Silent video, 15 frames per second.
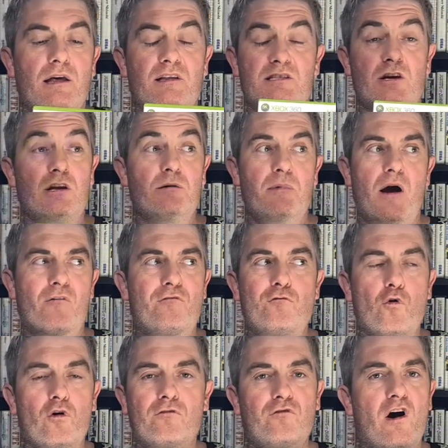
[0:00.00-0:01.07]
there's only about
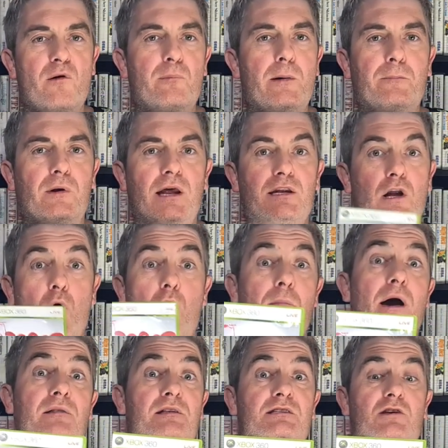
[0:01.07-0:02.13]
4 or 5 people that know
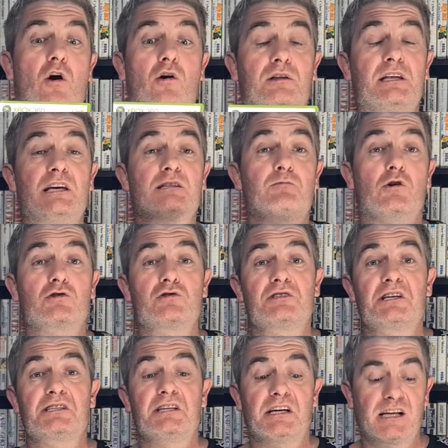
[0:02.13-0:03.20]
about this on the Xbox
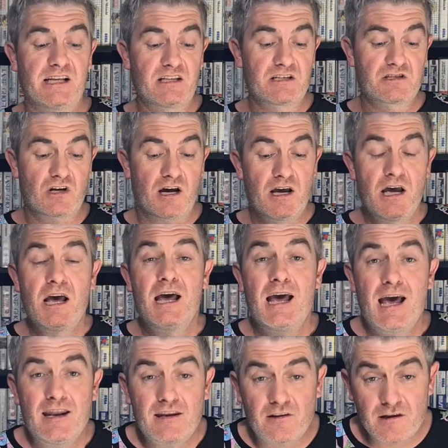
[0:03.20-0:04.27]
360 collector side.
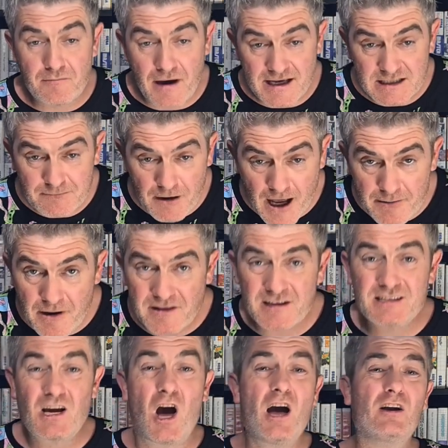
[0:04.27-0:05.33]
Now, the amazing part about
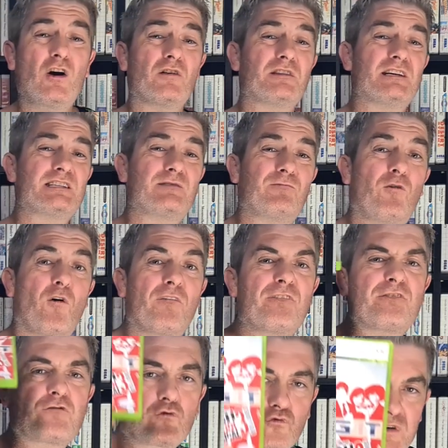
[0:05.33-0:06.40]
this, I got this for
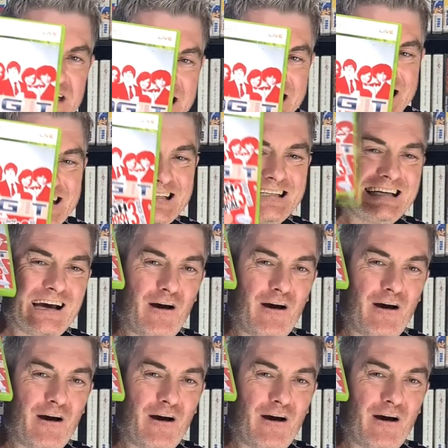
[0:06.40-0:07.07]
free.